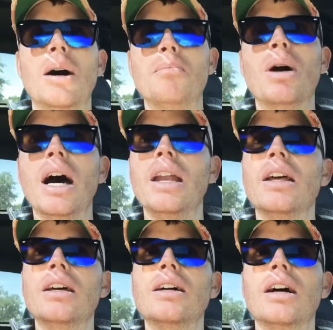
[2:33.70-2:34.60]
but
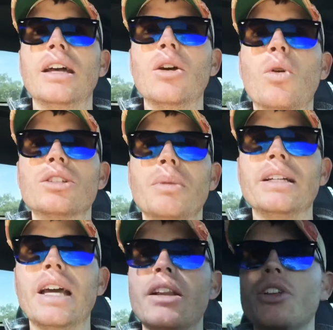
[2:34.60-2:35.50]
it was my
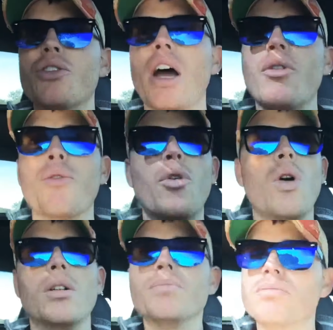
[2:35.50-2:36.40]
daily driver
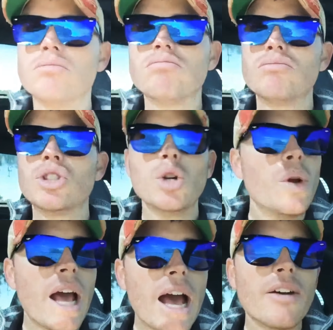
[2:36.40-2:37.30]
for
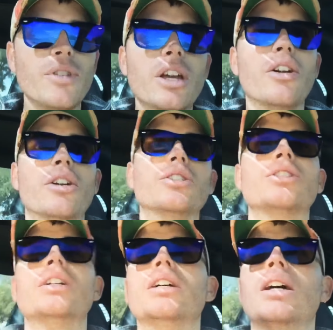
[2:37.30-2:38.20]
2.5 years,
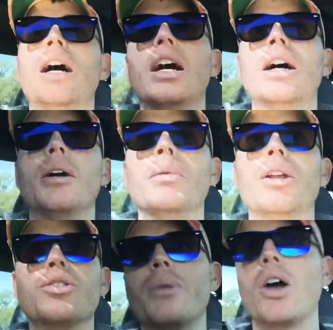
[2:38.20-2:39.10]
and
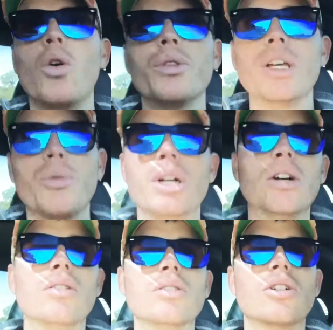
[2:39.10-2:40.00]
it was my only
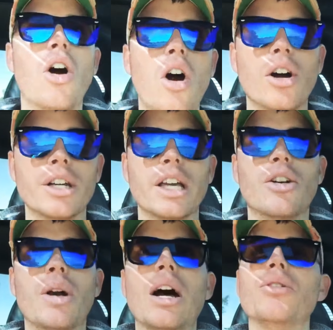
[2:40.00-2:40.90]
real car to get
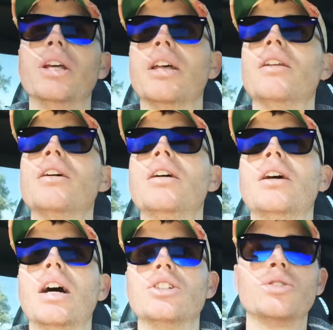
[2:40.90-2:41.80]
around in.
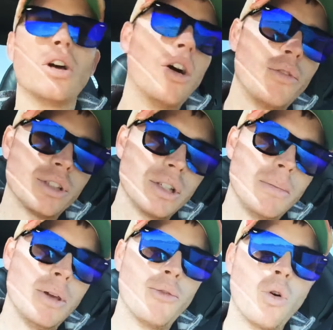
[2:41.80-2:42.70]
This was obviously
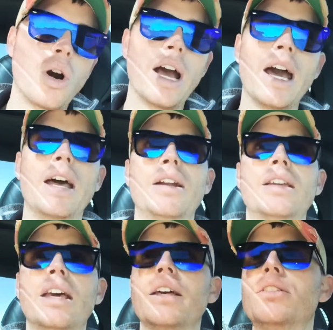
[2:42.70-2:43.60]
before I had
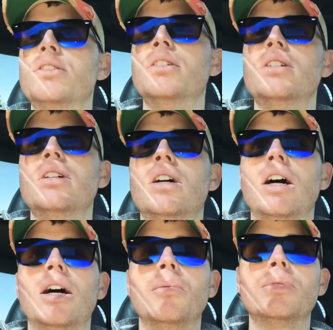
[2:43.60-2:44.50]
kids.
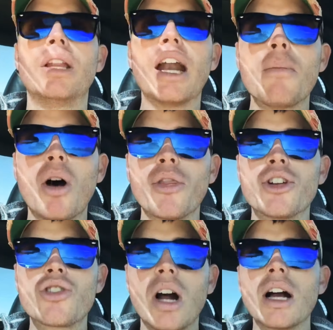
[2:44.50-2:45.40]
So then I bought the
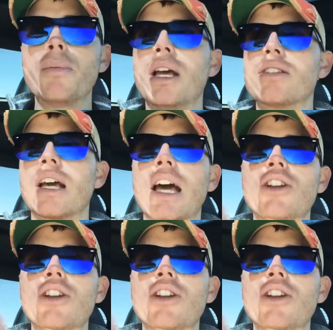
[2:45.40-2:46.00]
truck because I got a